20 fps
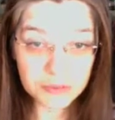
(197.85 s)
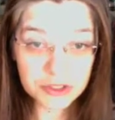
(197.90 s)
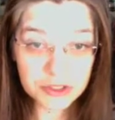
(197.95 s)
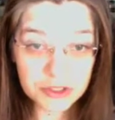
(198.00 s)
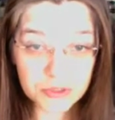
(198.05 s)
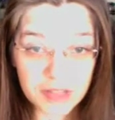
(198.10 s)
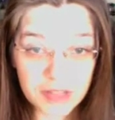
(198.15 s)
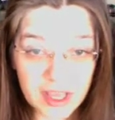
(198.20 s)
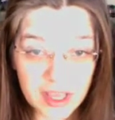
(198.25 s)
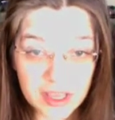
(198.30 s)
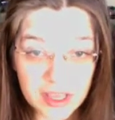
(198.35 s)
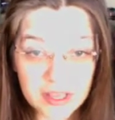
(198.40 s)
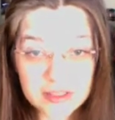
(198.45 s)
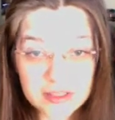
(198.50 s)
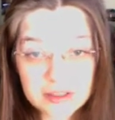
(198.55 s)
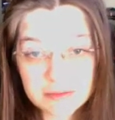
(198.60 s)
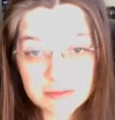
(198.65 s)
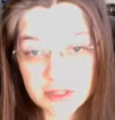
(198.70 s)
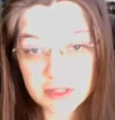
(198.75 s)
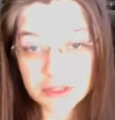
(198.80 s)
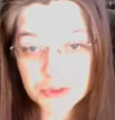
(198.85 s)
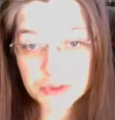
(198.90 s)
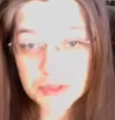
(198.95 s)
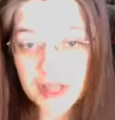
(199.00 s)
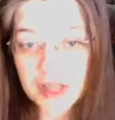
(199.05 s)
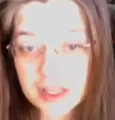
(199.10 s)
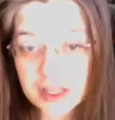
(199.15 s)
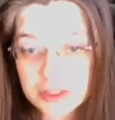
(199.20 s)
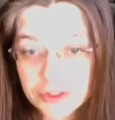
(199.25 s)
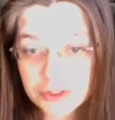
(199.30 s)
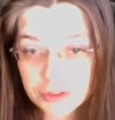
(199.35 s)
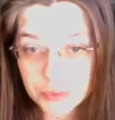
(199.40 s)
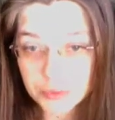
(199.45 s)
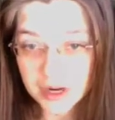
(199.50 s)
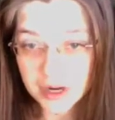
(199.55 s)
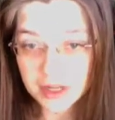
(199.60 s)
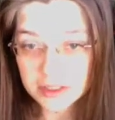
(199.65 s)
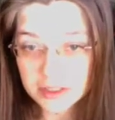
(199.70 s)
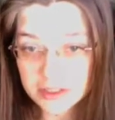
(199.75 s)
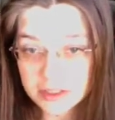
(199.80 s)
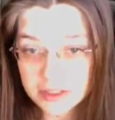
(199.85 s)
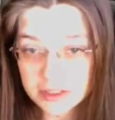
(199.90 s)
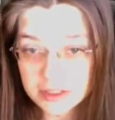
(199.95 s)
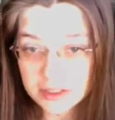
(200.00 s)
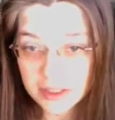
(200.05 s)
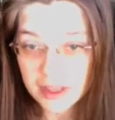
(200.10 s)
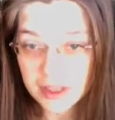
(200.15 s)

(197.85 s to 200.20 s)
2 legs, a tree has 2 branches.